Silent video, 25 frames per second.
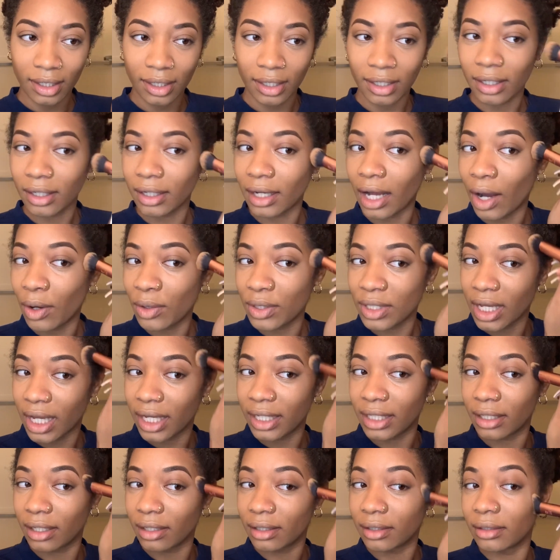I was at
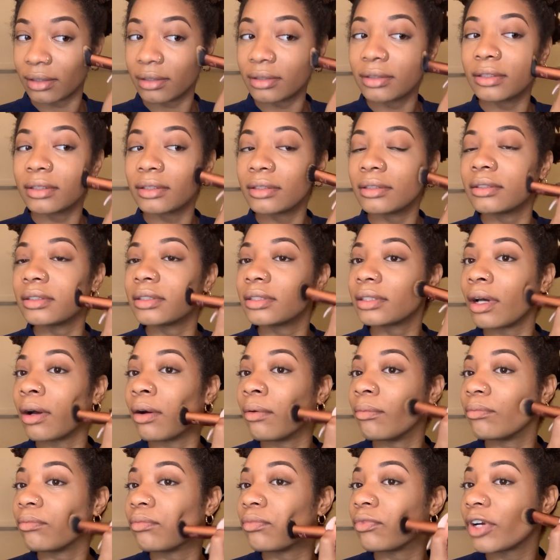some
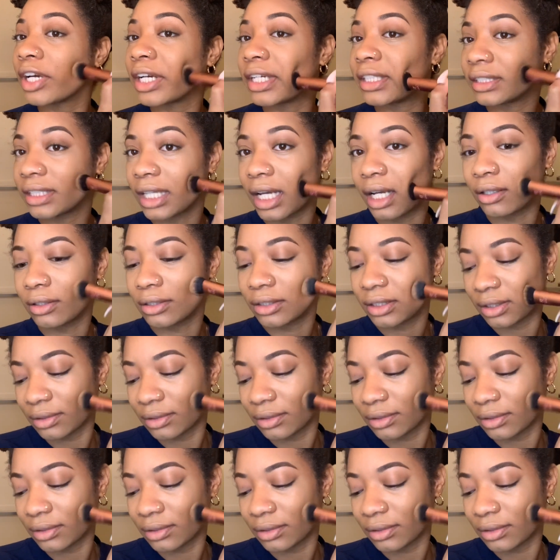friend's house